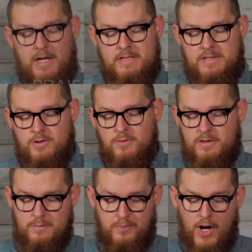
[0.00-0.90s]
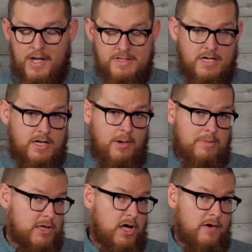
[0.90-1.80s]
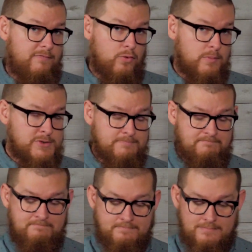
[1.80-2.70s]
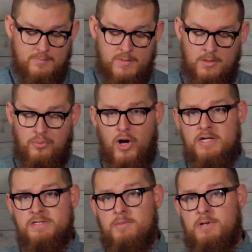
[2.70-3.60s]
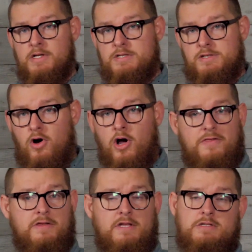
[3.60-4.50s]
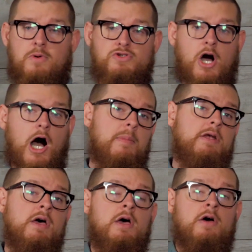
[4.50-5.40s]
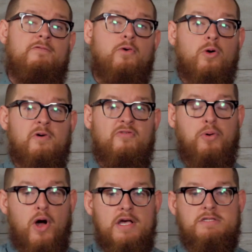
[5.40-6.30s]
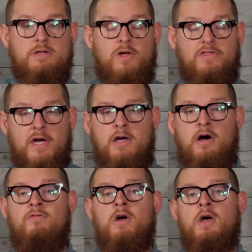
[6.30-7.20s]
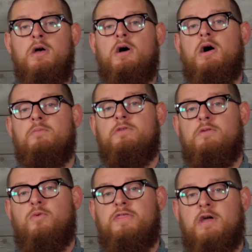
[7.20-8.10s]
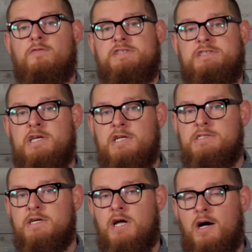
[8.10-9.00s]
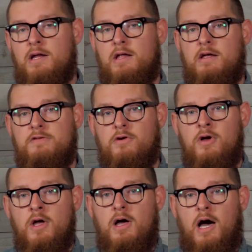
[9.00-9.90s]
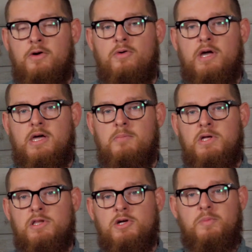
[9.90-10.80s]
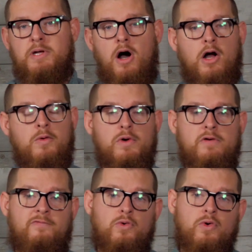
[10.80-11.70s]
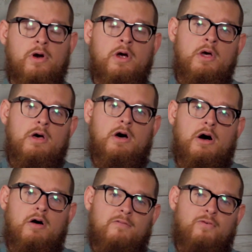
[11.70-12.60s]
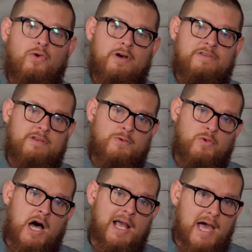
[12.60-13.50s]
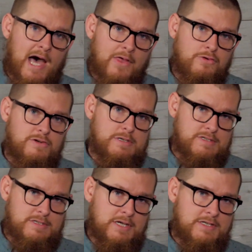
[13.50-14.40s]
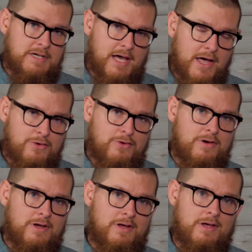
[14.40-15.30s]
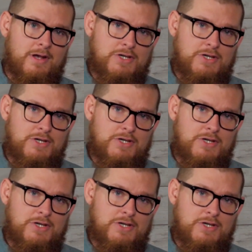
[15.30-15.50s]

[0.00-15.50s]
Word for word: and, and so praise can come in a lot of forms Praise can be in song. I think that's the most common form of praise that we think of. Um, we think of singing to God. And, and, so I know it can be a little bit awkward for uh, for us since we're not gathered to sing together in, in,